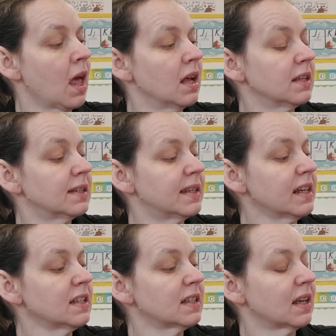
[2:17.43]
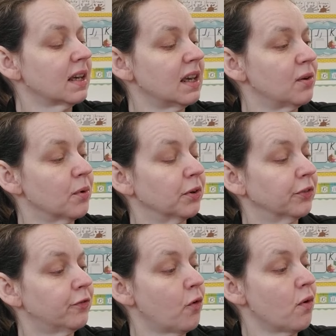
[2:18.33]
6
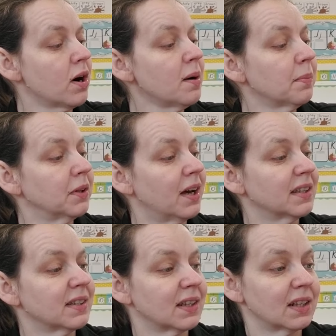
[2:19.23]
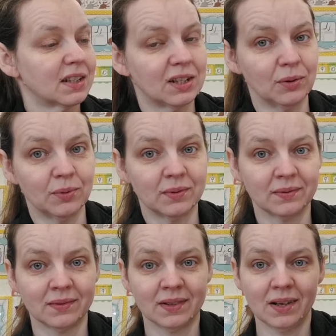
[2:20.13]
equals 4 plus 2. All
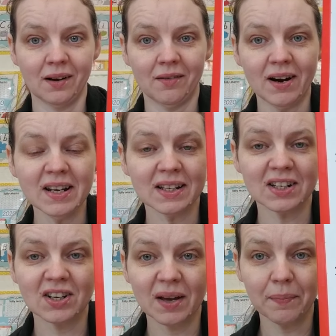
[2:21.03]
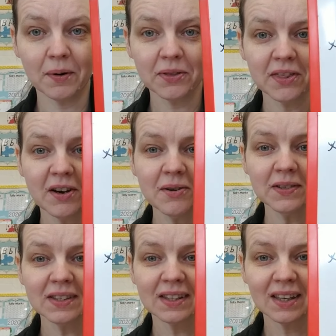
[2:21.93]
right, did you get both of
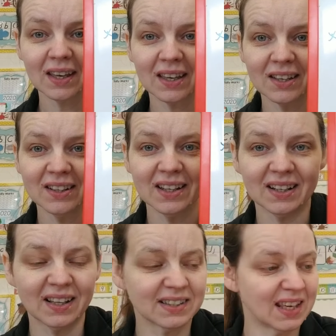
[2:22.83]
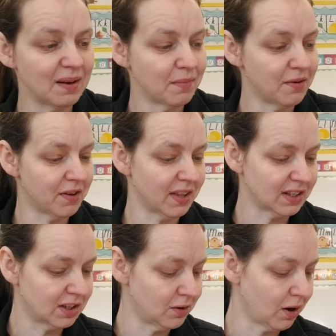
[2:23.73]
those? Good, let's keep moving.
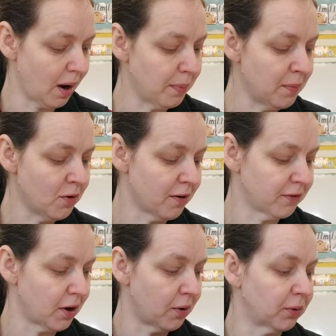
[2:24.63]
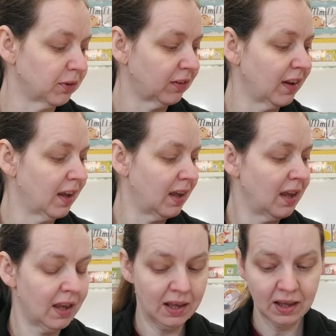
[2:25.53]
Let's do a couple more of those.
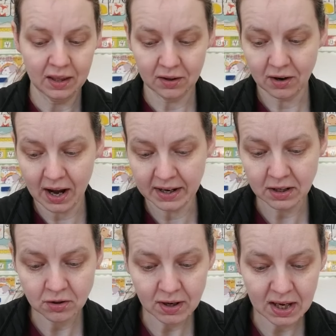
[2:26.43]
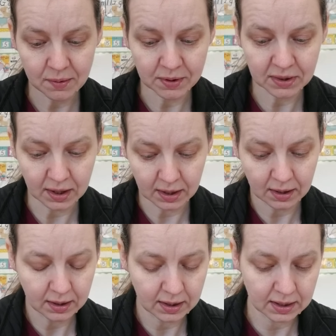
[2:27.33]
They're kind of tricky with
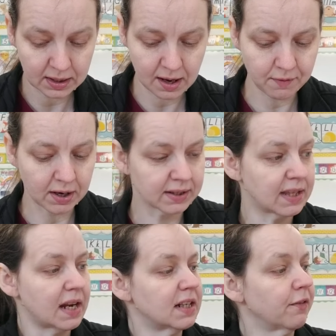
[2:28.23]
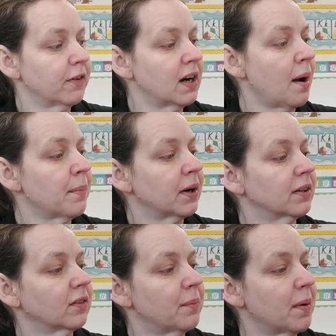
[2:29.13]
giving us that different number.
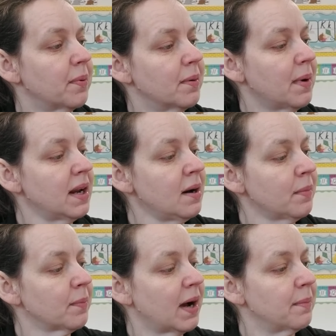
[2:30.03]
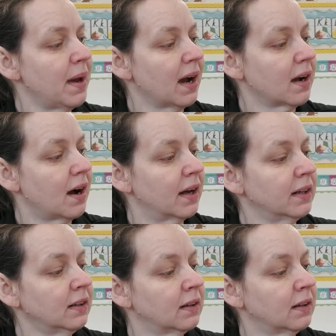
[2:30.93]
So I'm going to put my number bond back on,